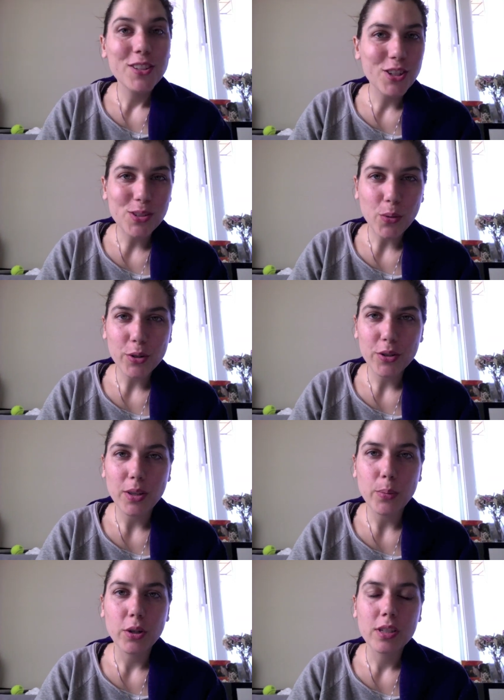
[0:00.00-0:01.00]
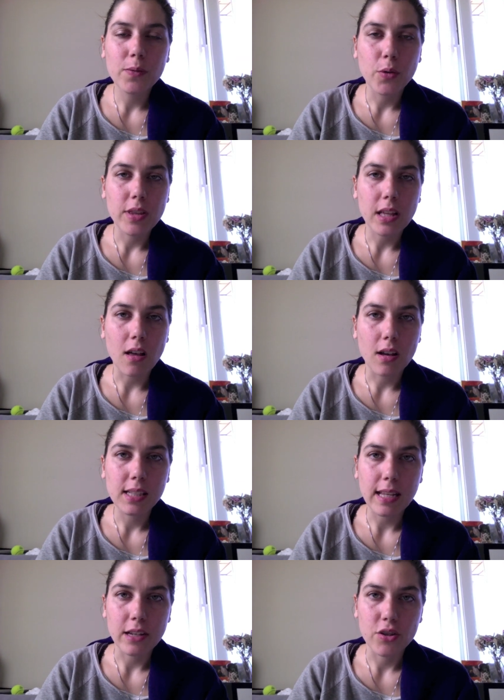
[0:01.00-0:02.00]
Just ordered the books for the
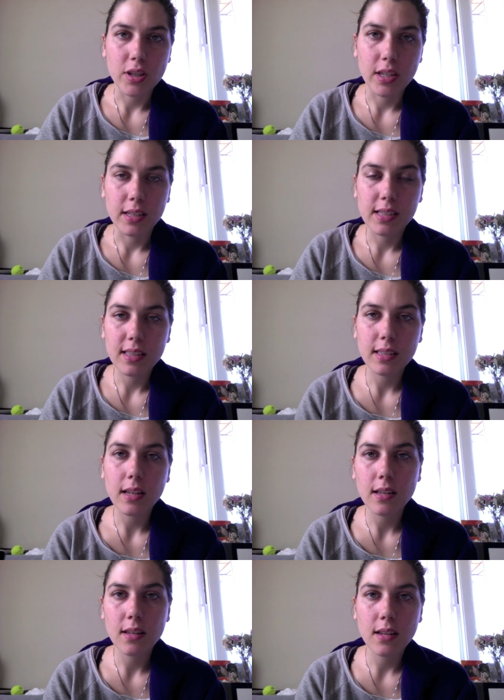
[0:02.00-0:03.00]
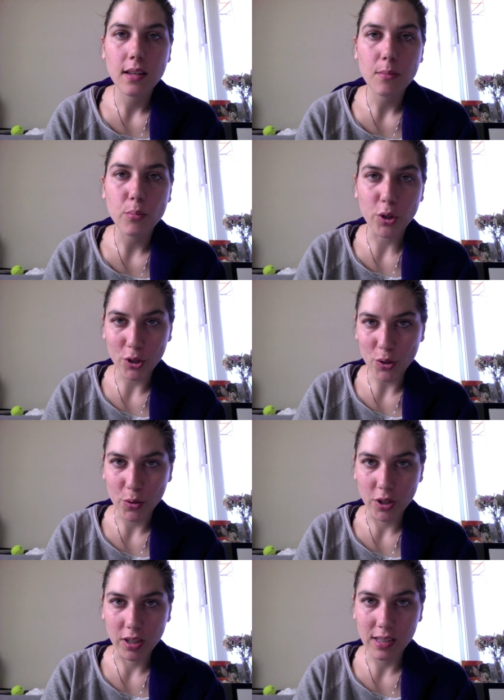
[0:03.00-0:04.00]
Los Angeles book
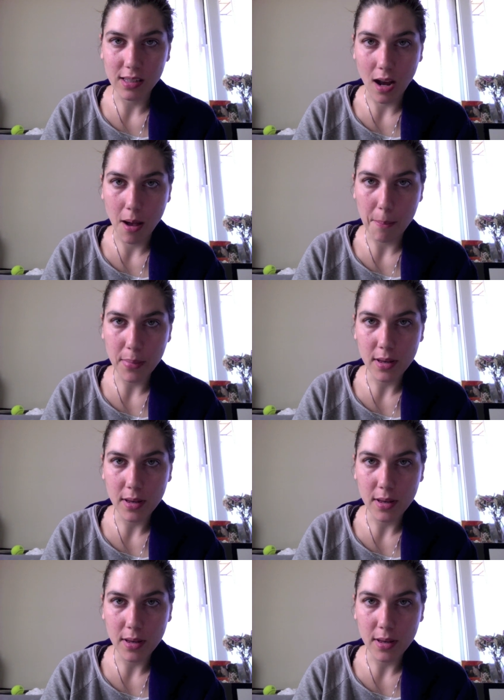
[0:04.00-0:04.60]
tour stop.